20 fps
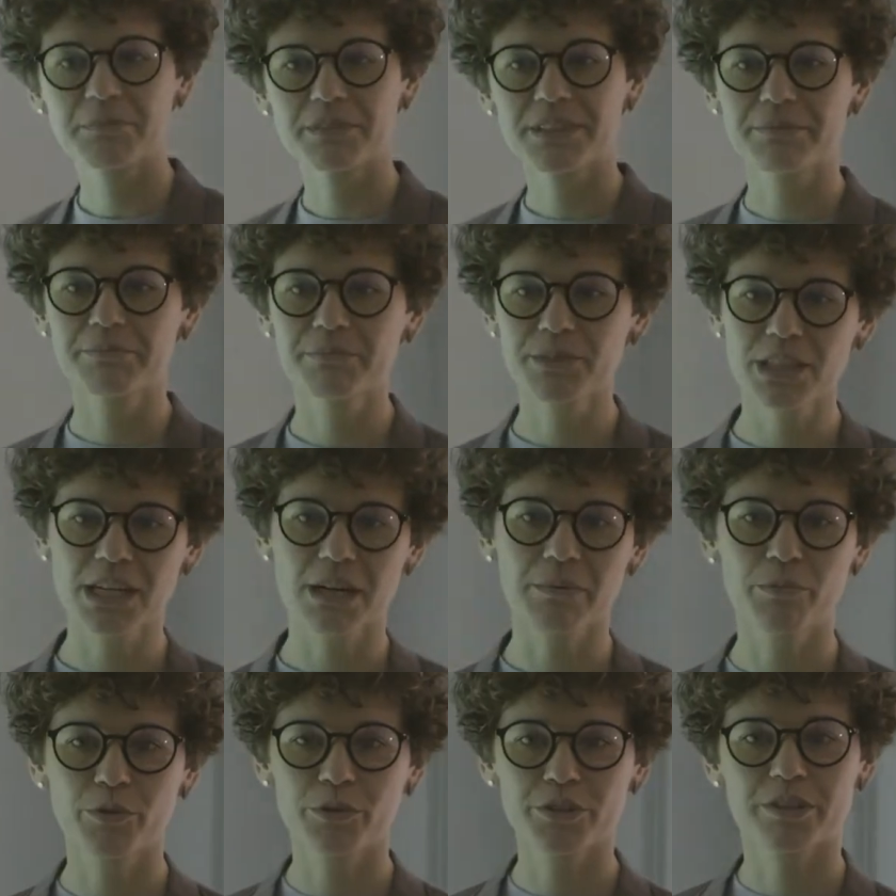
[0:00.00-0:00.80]
a
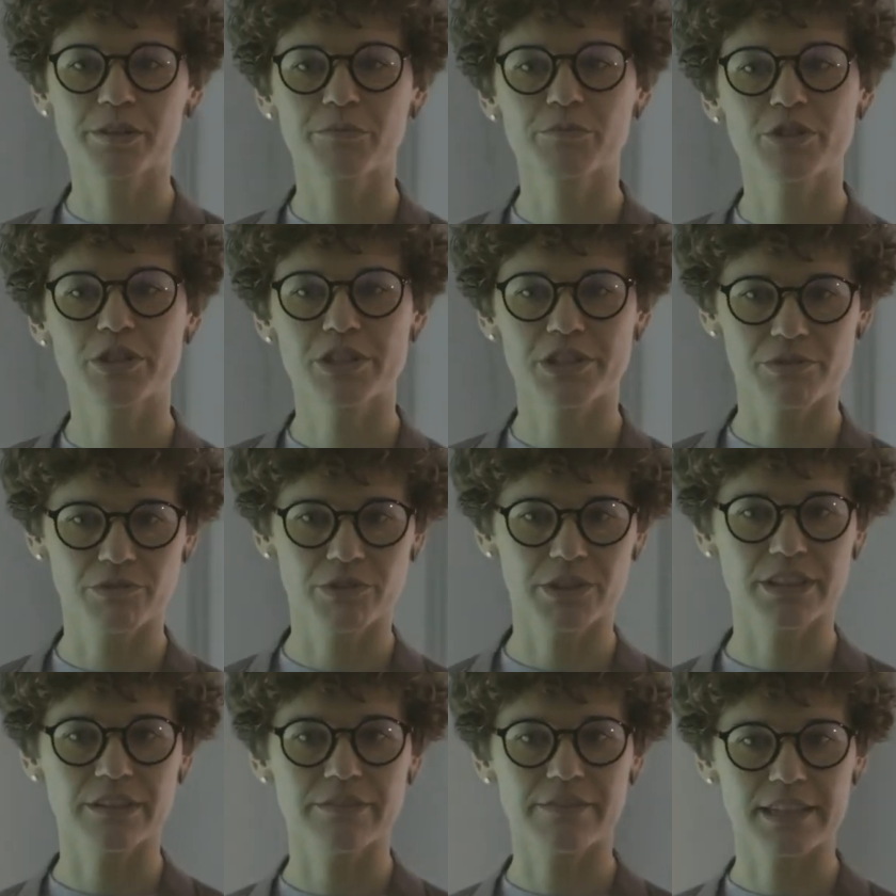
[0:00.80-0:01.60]
client and
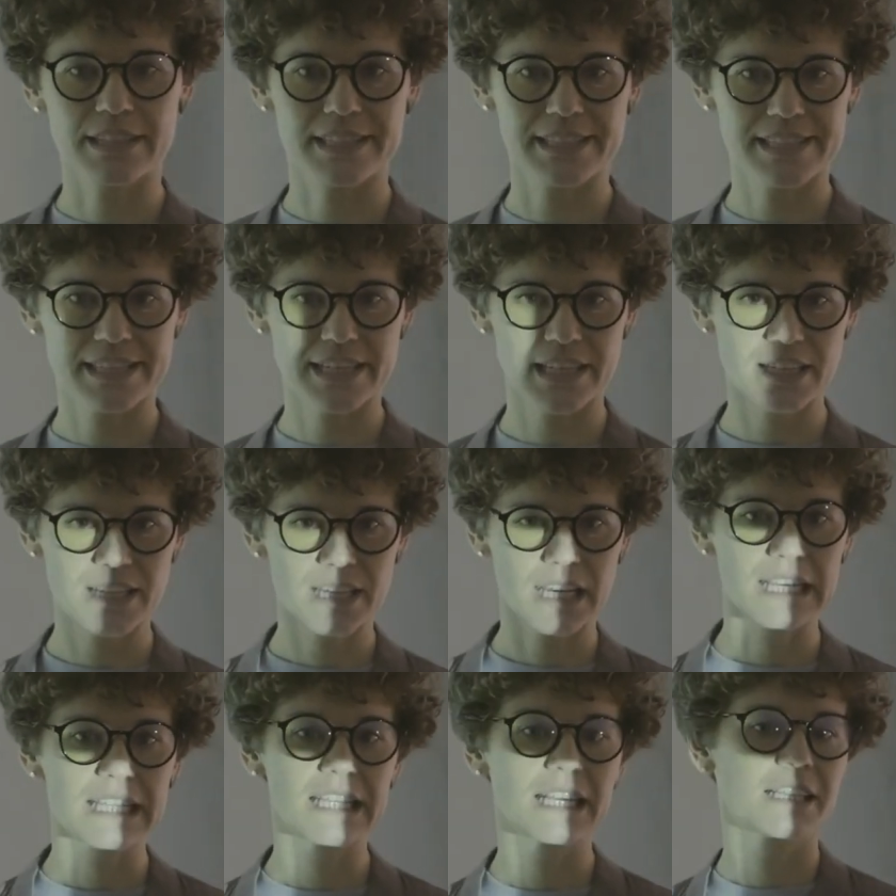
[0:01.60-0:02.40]
tackling problems
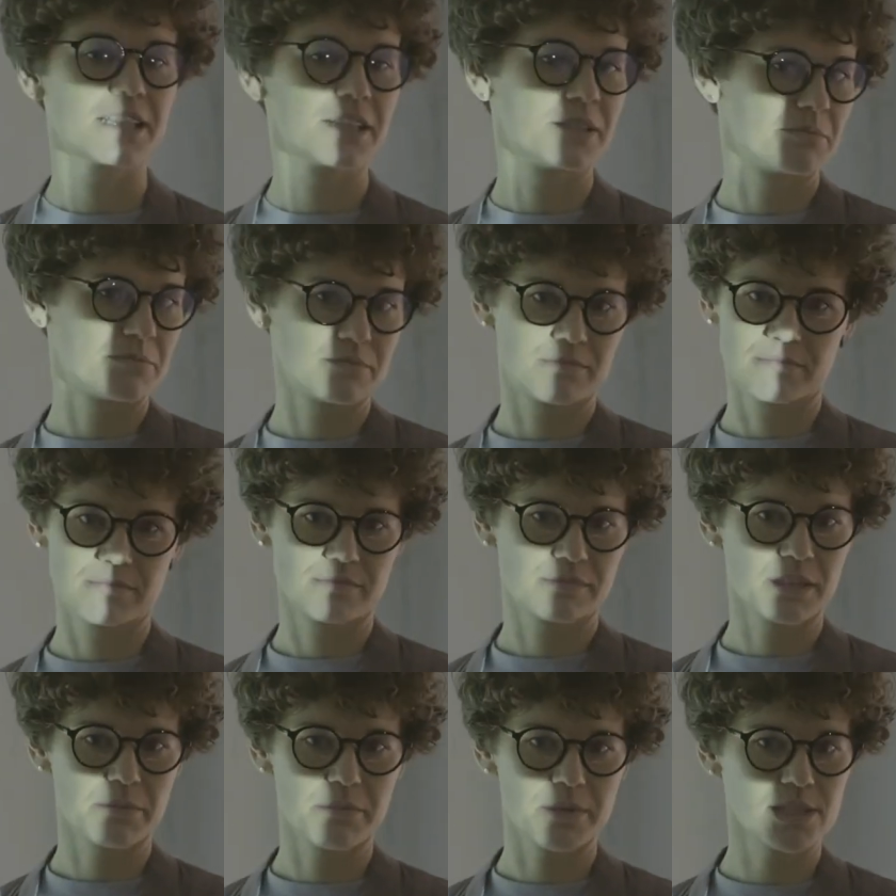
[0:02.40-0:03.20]
while working in a
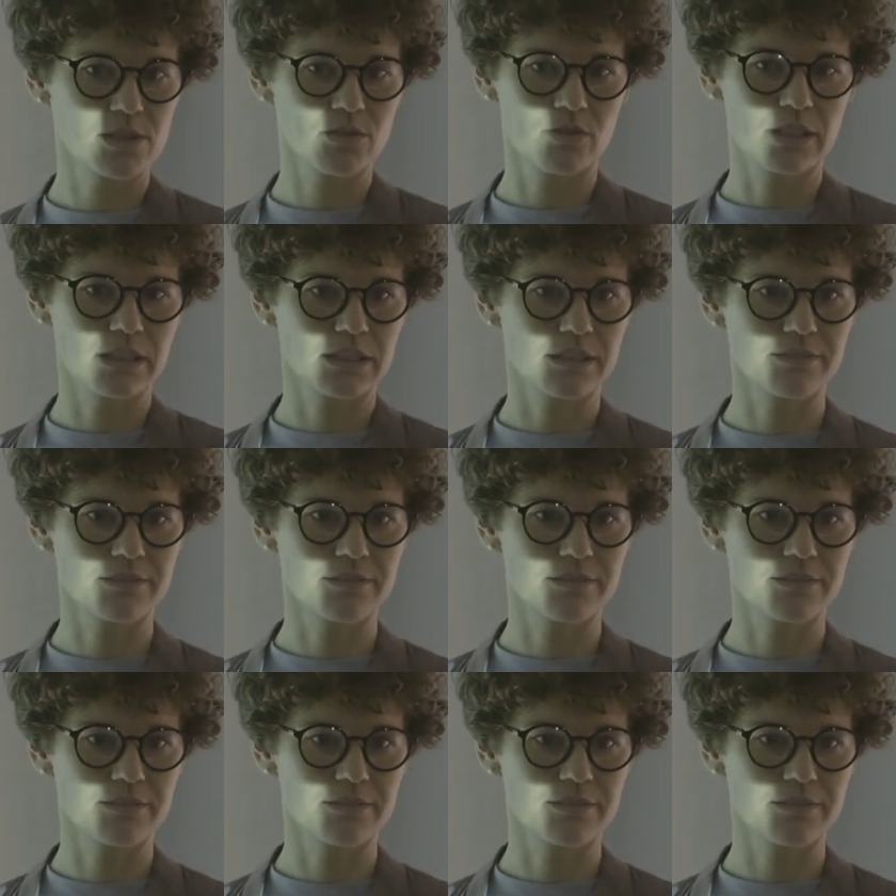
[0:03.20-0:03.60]
diverse group.